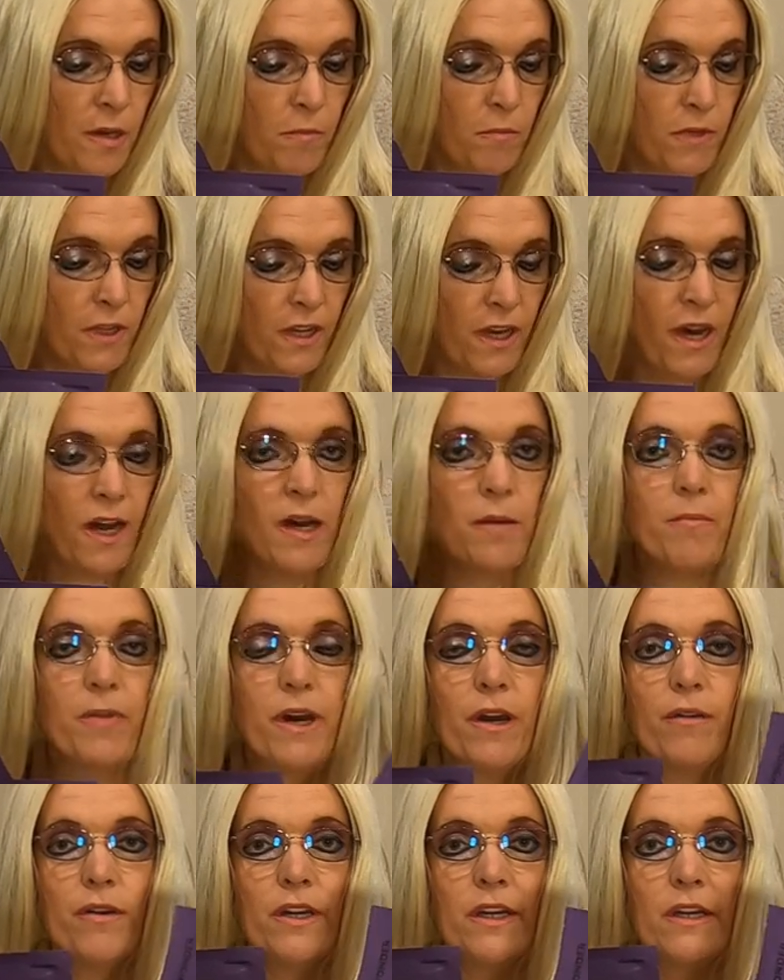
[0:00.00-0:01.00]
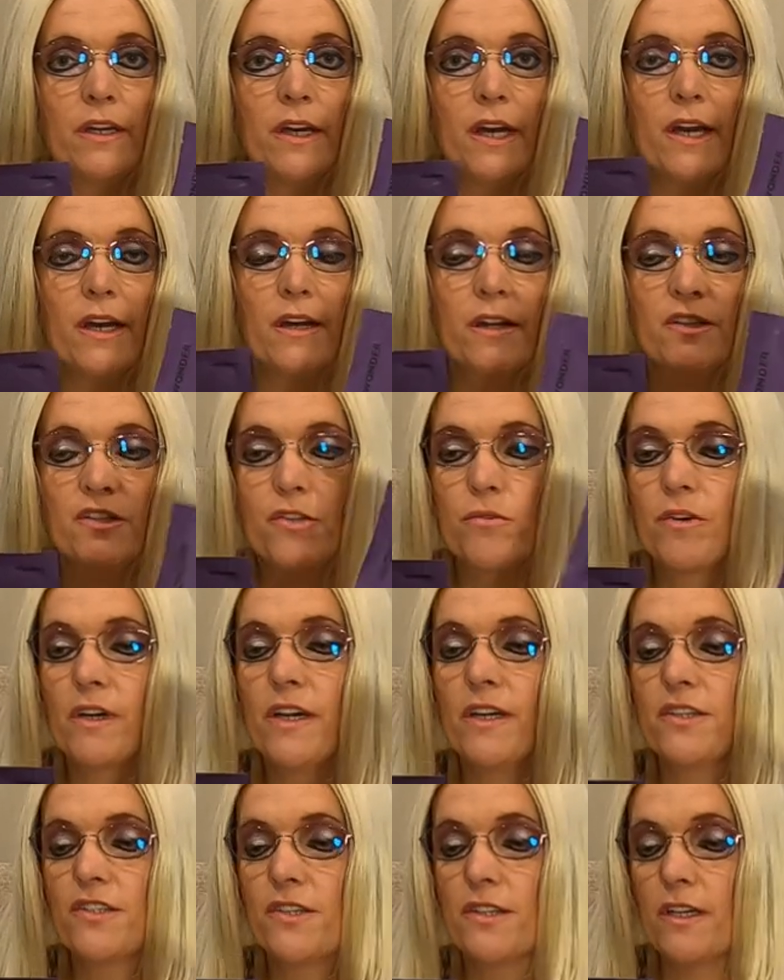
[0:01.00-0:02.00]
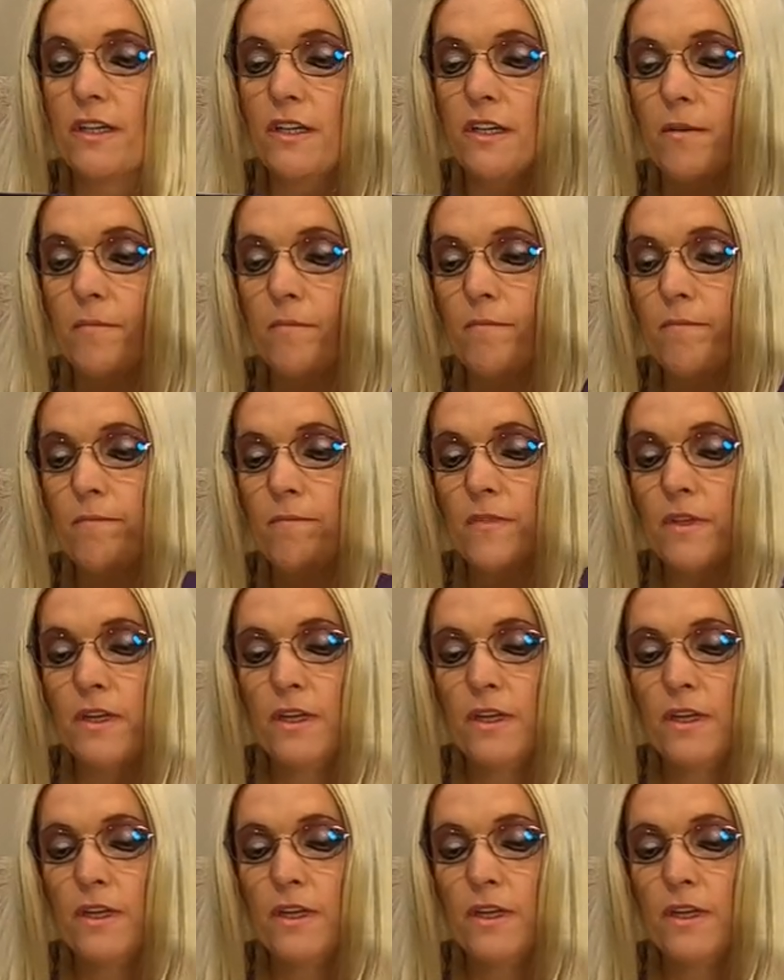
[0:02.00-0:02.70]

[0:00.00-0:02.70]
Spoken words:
macai berry extracts in them.